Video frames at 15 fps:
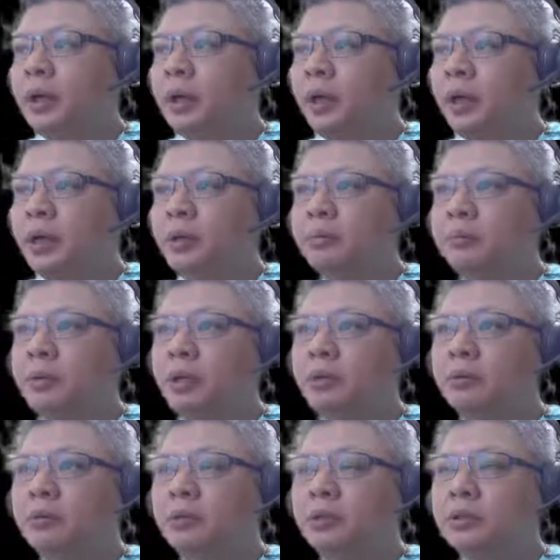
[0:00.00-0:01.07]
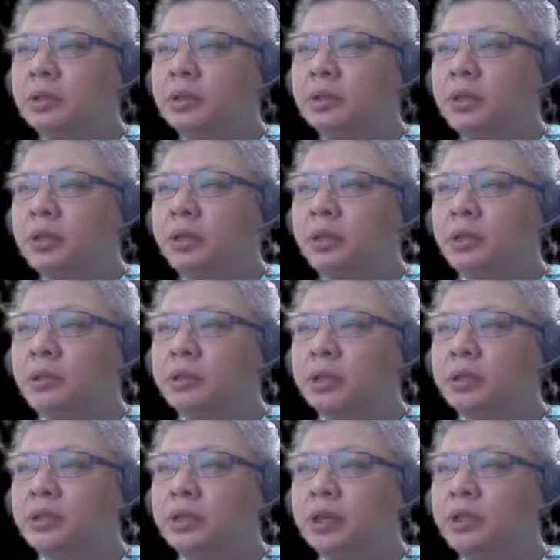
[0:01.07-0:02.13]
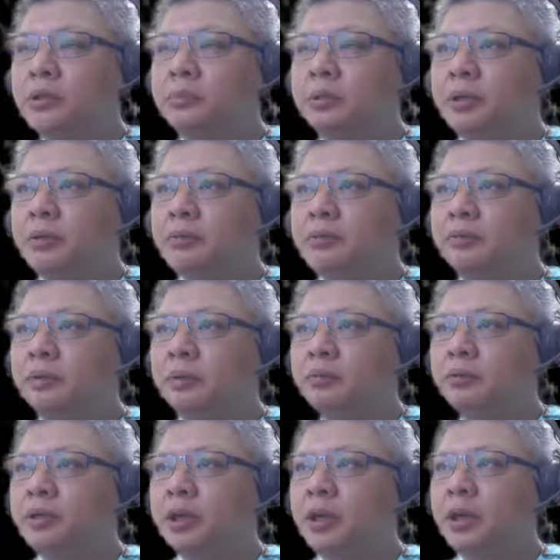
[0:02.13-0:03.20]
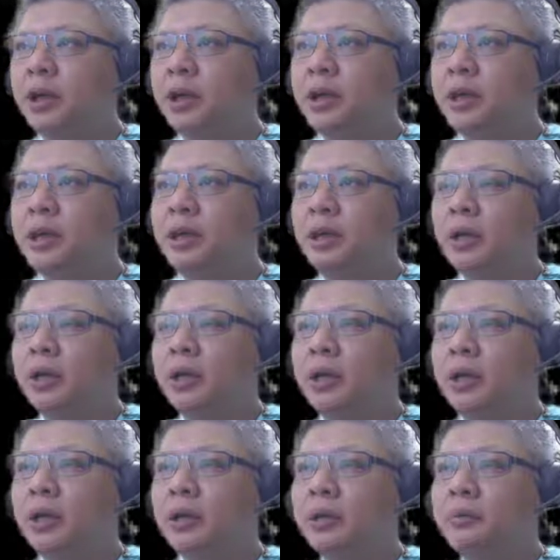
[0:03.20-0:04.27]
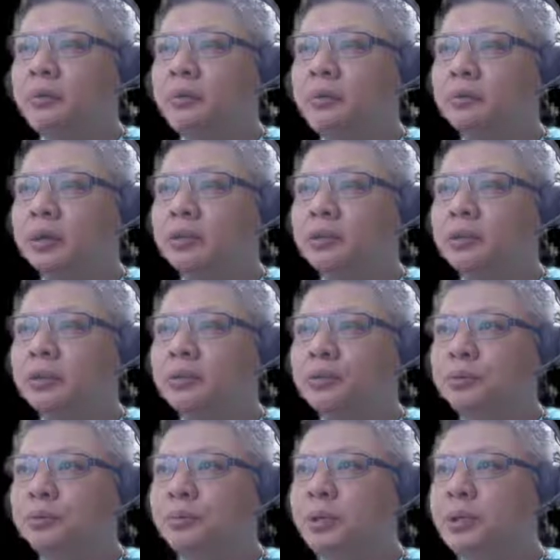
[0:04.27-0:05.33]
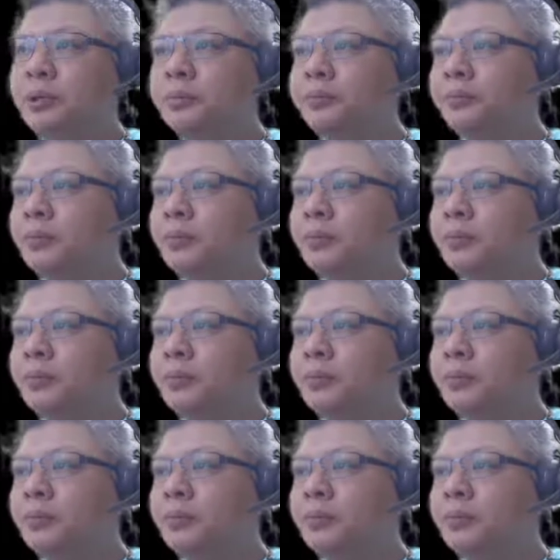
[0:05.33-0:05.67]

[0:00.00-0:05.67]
And black was another Xiangqi expert from Shanghai, Master Yu Ping.